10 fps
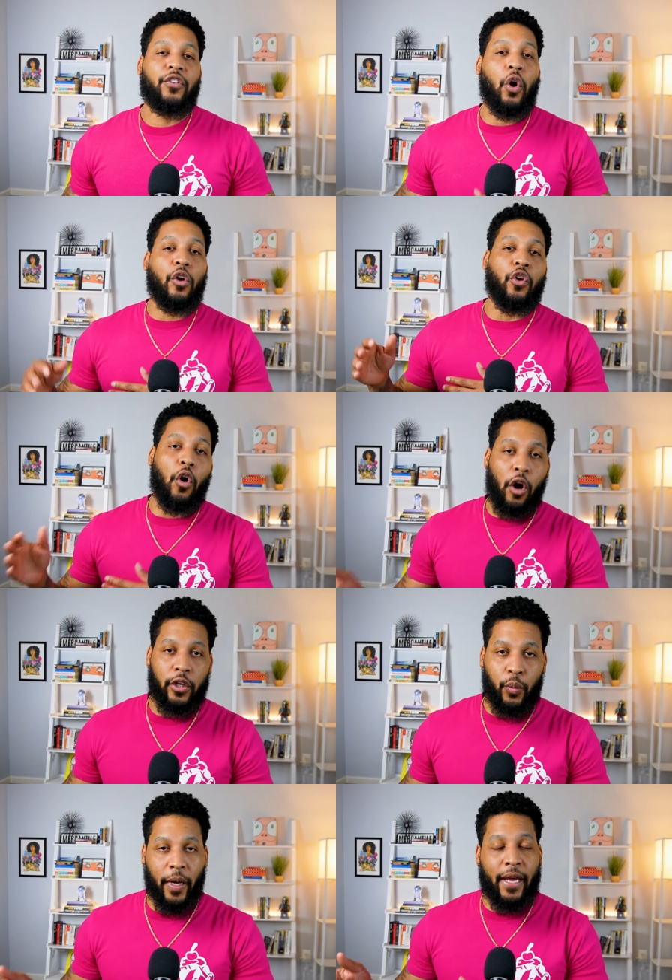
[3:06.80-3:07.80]
It's hard to
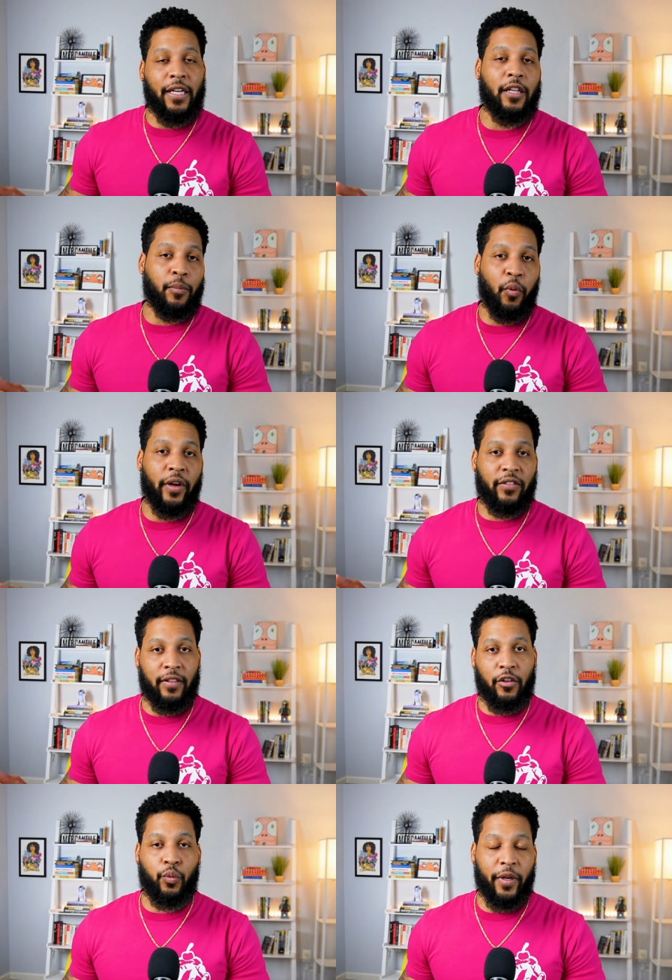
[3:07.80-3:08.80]
argue with any of the points that
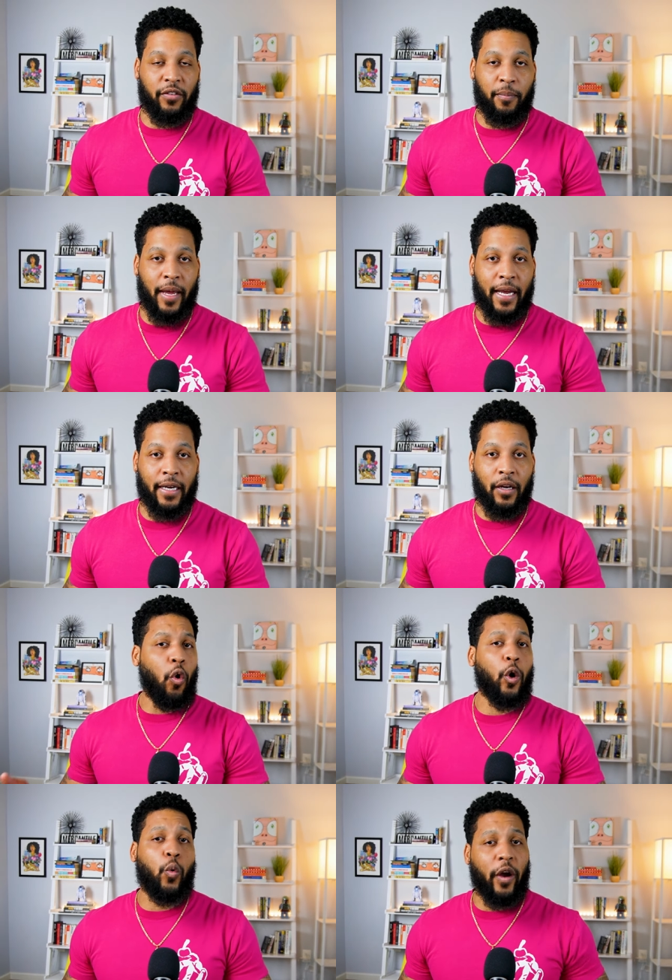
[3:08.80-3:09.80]
the tweets made
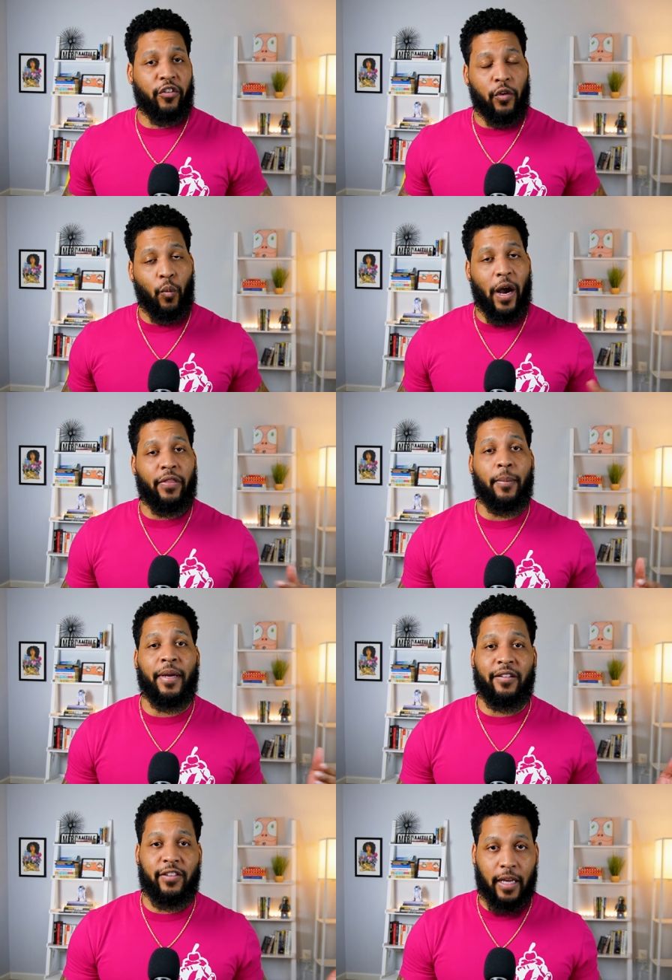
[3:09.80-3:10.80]
or question why they're
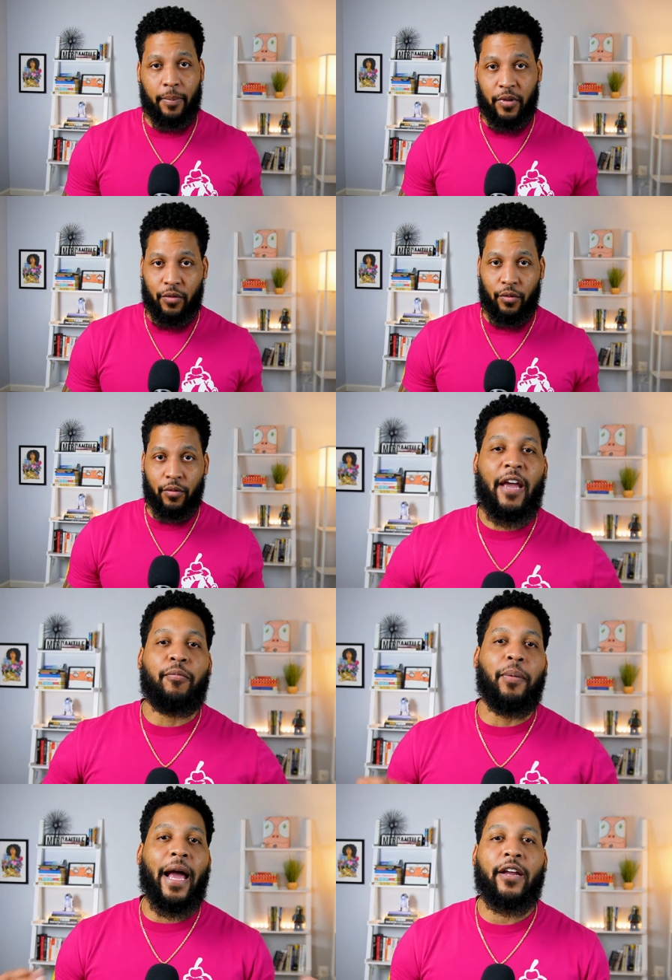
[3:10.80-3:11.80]
being skeptical. If
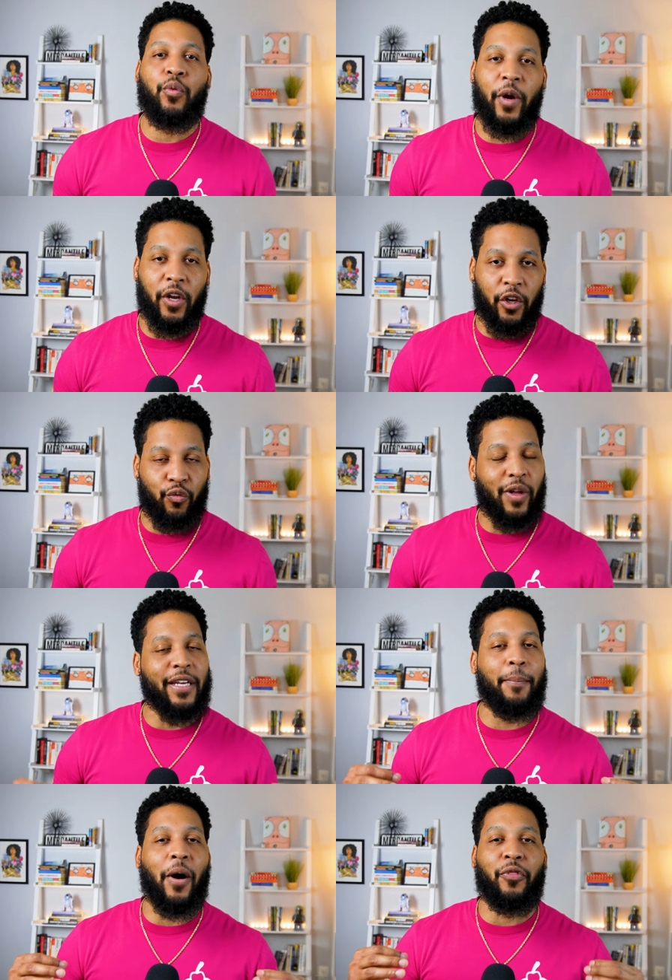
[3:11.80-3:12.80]
Black Twitter is really
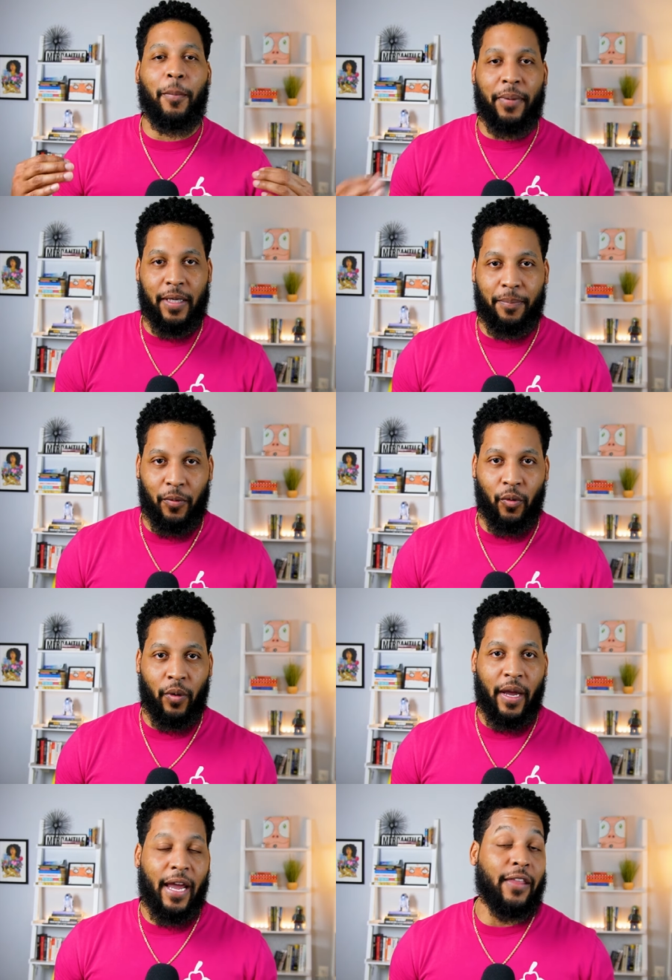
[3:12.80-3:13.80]
about the people
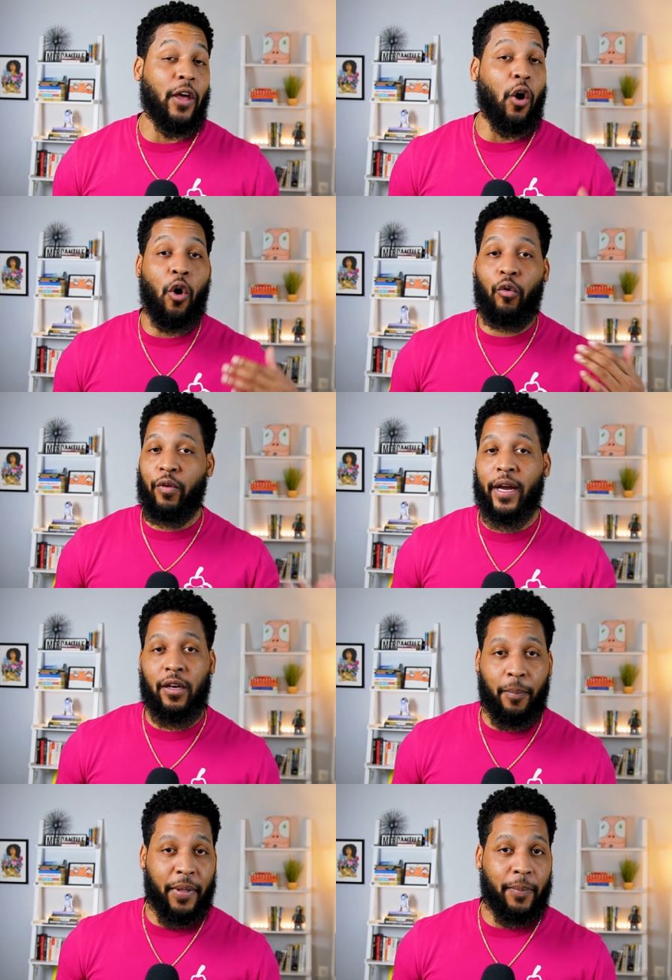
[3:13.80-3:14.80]
and they're all
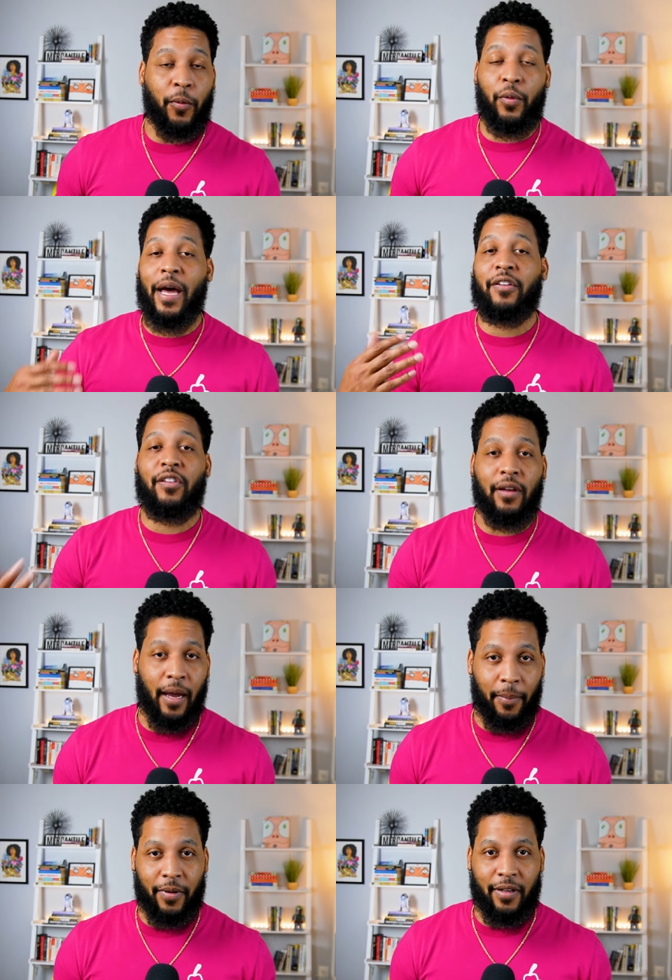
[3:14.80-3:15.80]
regular people, not
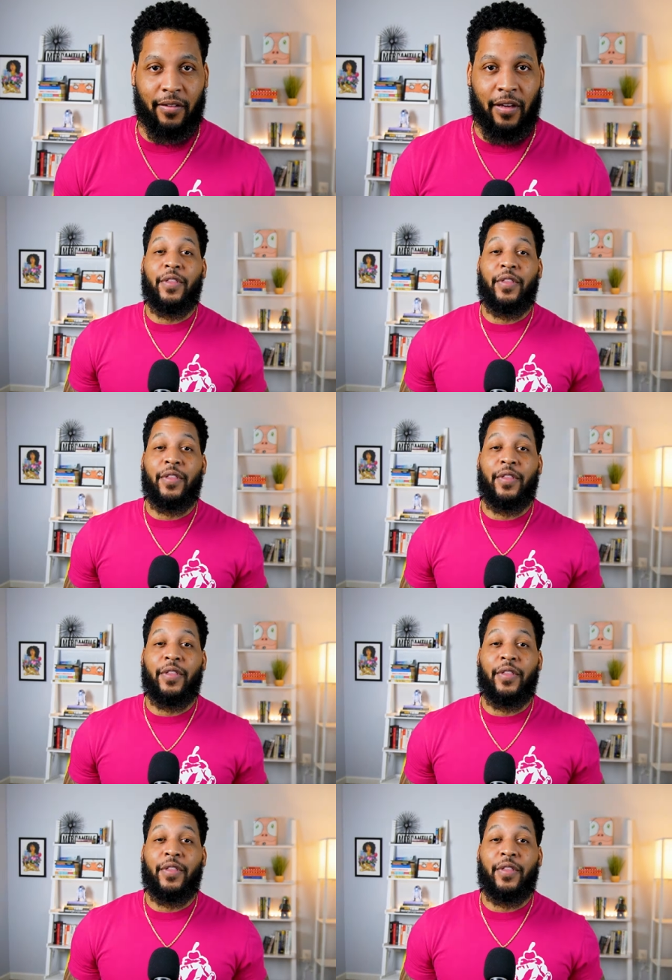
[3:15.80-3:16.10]
celebrities,